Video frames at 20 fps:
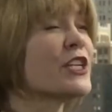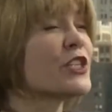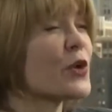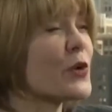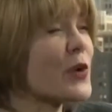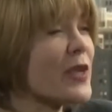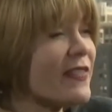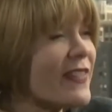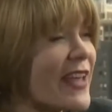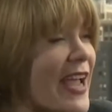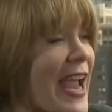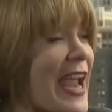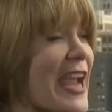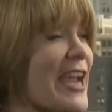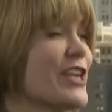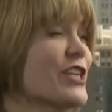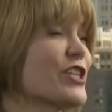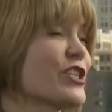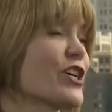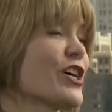So in the
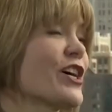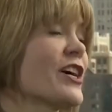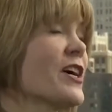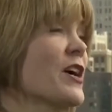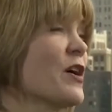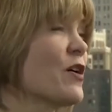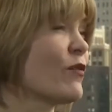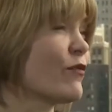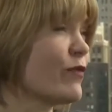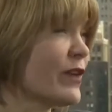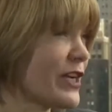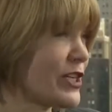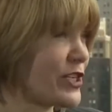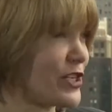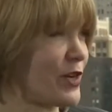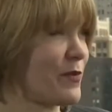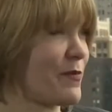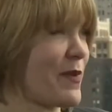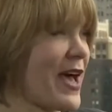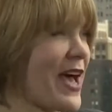Asia
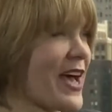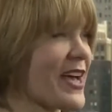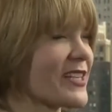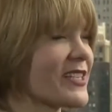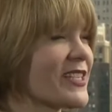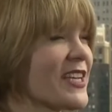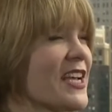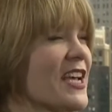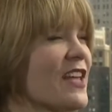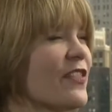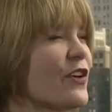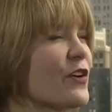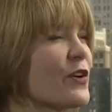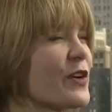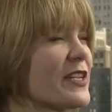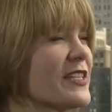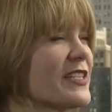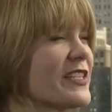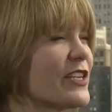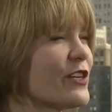region, Max,
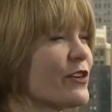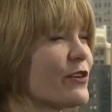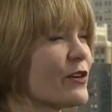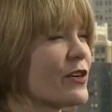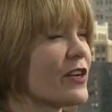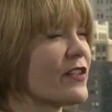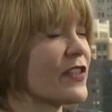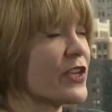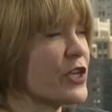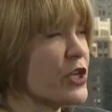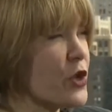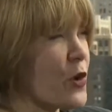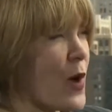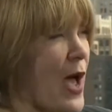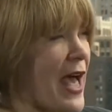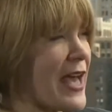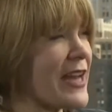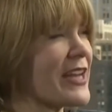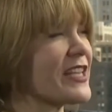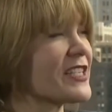the
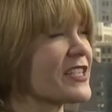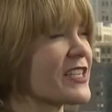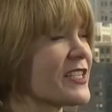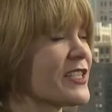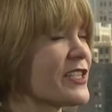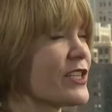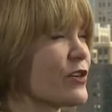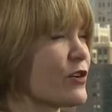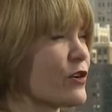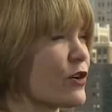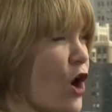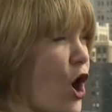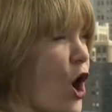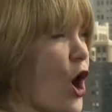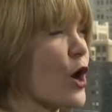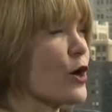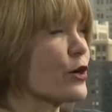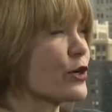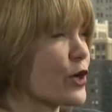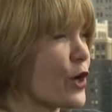yuan is considered
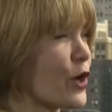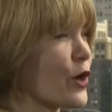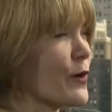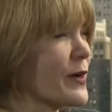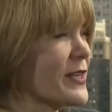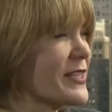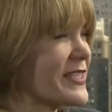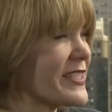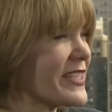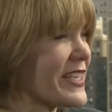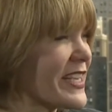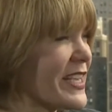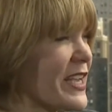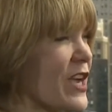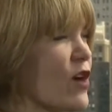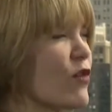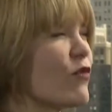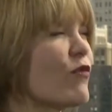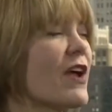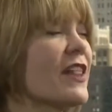hard currency
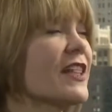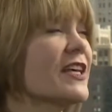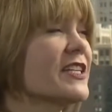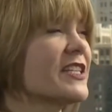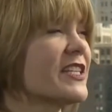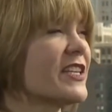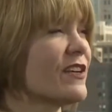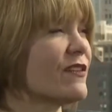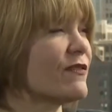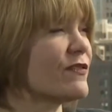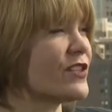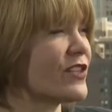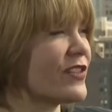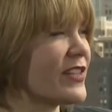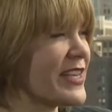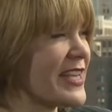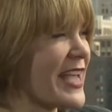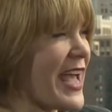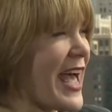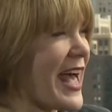relative to the
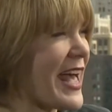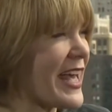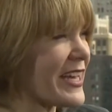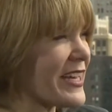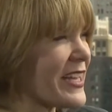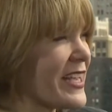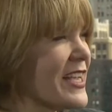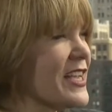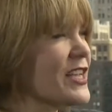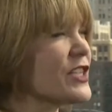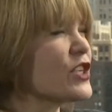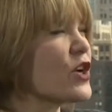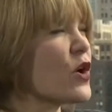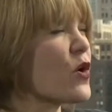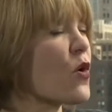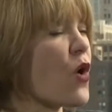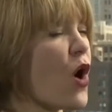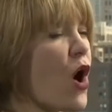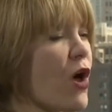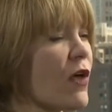yen.
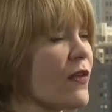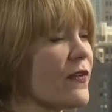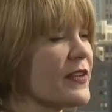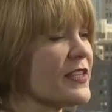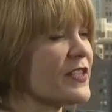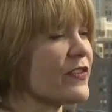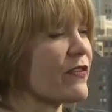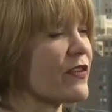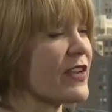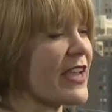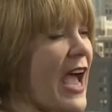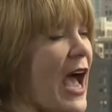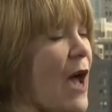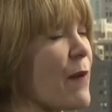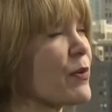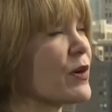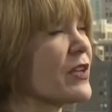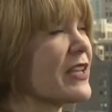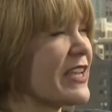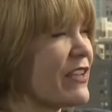So all of this
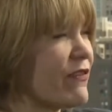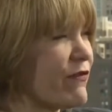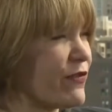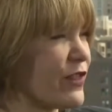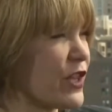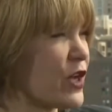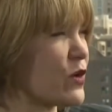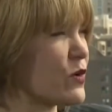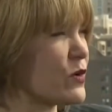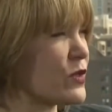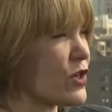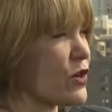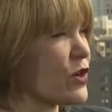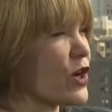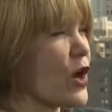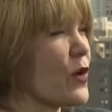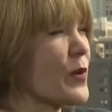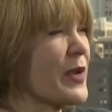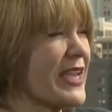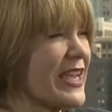capital inflows are
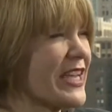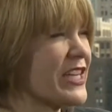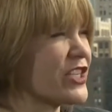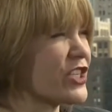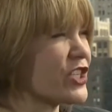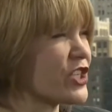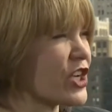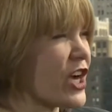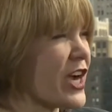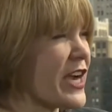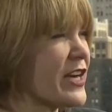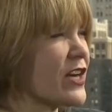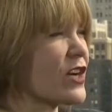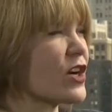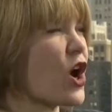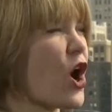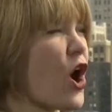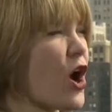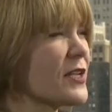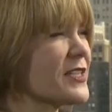going into China,
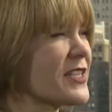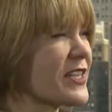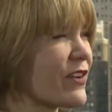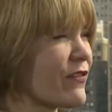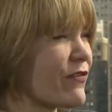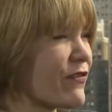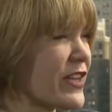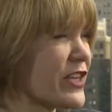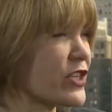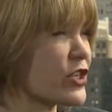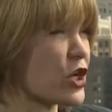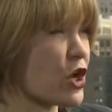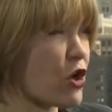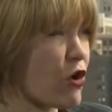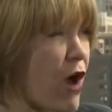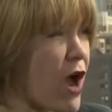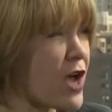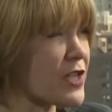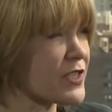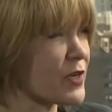causing inflation,
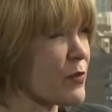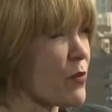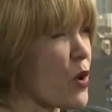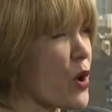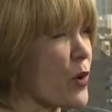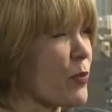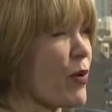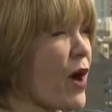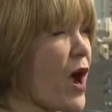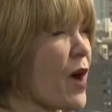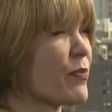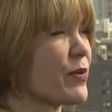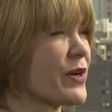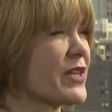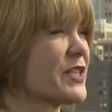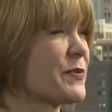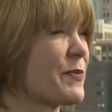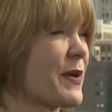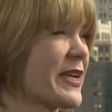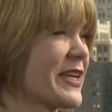causing more property
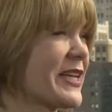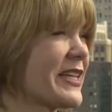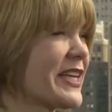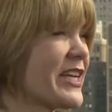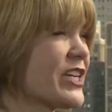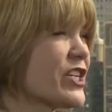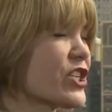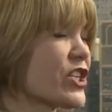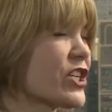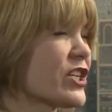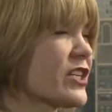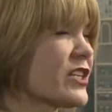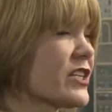speculation.